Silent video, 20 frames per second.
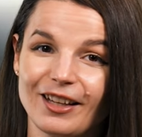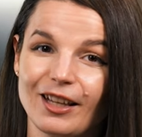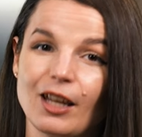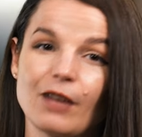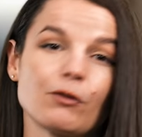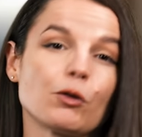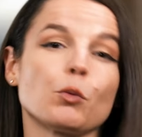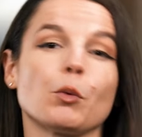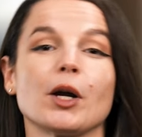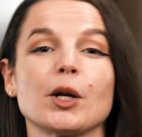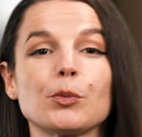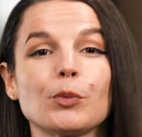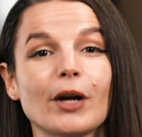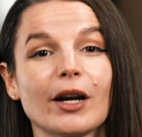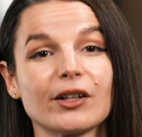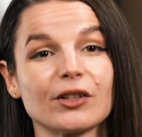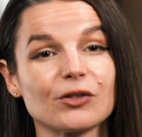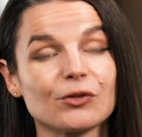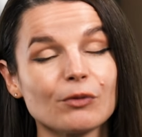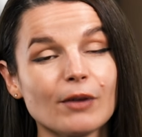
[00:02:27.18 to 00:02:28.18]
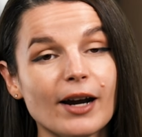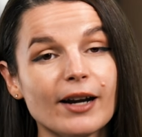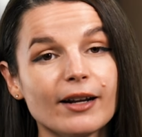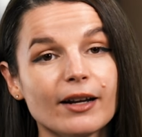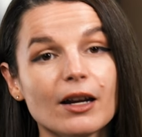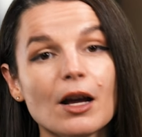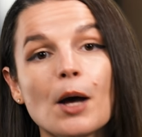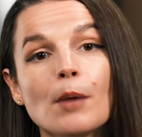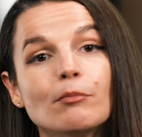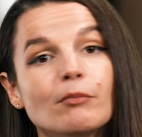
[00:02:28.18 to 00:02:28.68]
If you want to practice
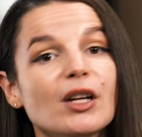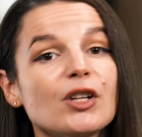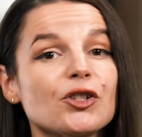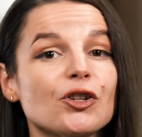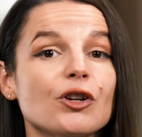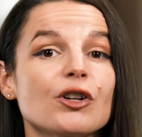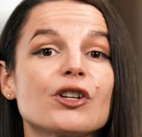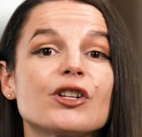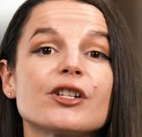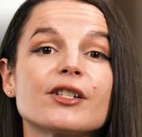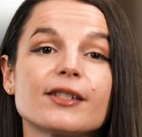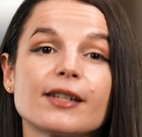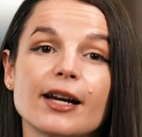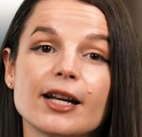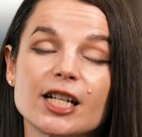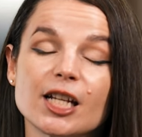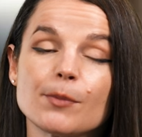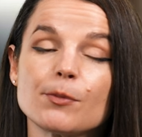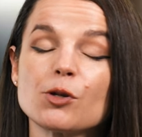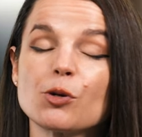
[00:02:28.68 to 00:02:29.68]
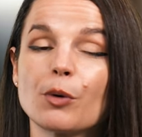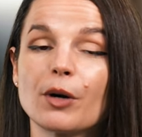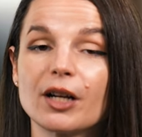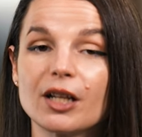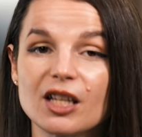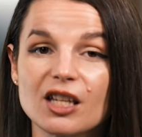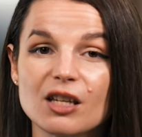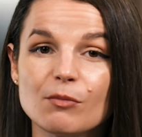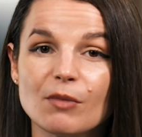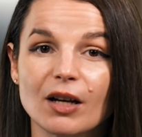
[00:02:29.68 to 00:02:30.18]
writing, make sure you're signed up to our
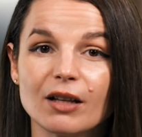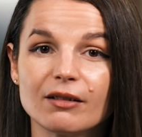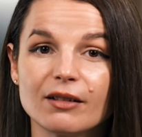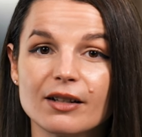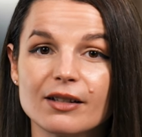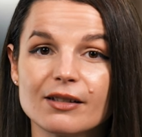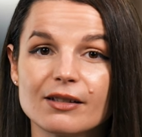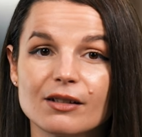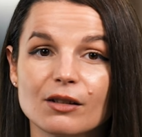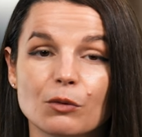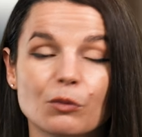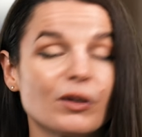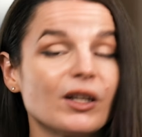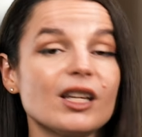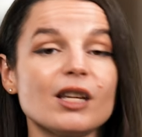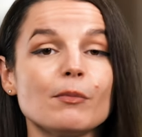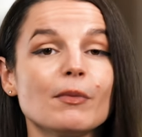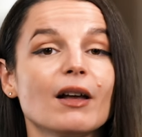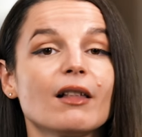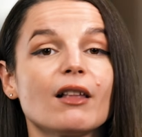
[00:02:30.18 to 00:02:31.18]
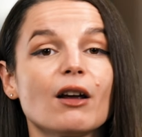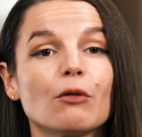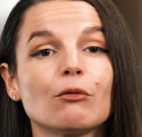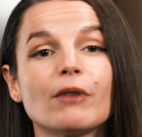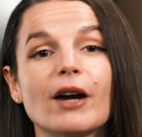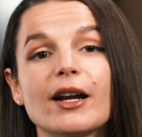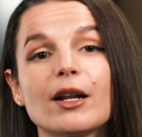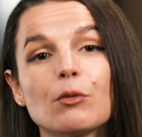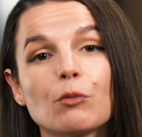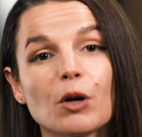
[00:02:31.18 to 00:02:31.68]
email list. We email out
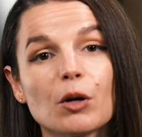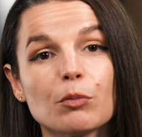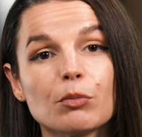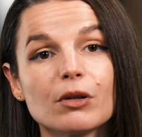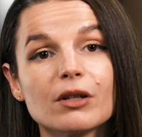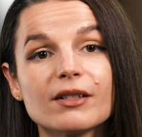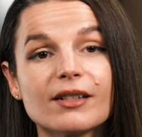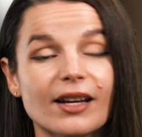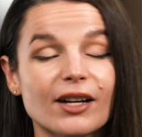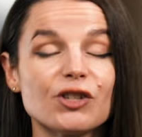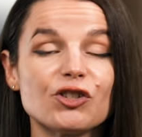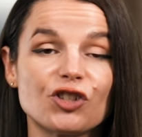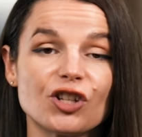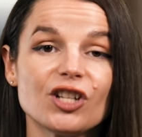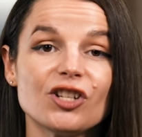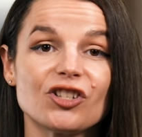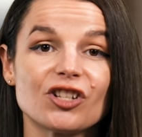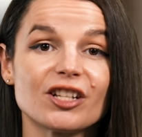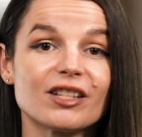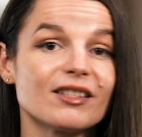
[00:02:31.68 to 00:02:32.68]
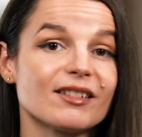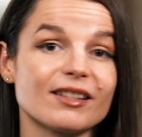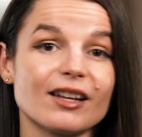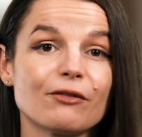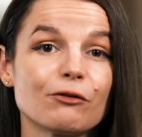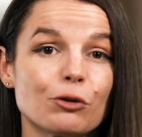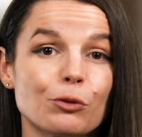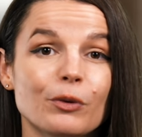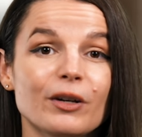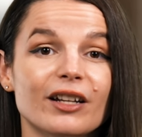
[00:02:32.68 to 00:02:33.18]
writing workbooks and cheat sheets
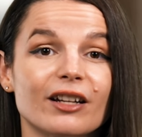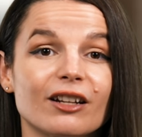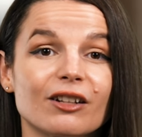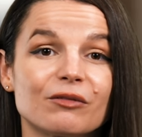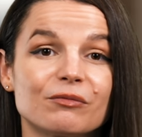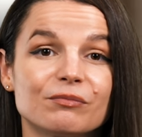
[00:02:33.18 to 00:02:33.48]
every week.